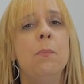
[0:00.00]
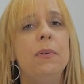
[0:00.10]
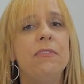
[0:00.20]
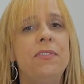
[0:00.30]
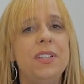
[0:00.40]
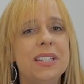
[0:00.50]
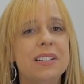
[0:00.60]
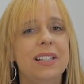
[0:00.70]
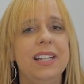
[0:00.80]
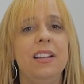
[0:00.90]
But
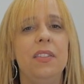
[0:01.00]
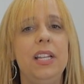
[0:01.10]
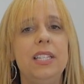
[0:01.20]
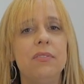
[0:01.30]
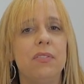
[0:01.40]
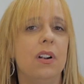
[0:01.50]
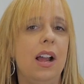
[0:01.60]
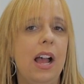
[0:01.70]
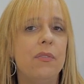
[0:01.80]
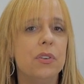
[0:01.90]
physically, they differ
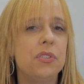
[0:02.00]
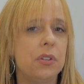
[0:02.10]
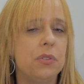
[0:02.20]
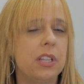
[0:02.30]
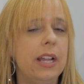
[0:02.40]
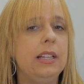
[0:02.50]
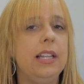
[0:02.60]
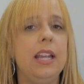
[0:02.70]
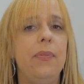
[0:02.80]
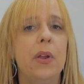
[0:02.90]
ever so
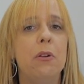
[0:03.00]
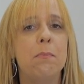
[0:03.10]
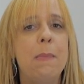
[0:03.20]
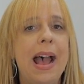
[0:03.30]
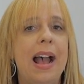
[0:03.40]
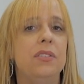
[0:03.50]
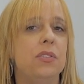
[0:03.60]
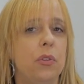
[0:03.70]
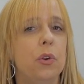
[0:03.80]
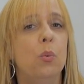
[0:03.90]
slightly in their mass
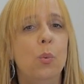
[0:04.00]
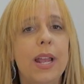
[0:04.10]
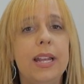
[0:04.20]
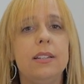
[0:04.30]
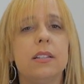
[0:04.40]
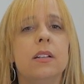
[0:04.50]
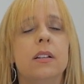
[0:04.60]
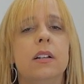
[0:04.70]
or their weight.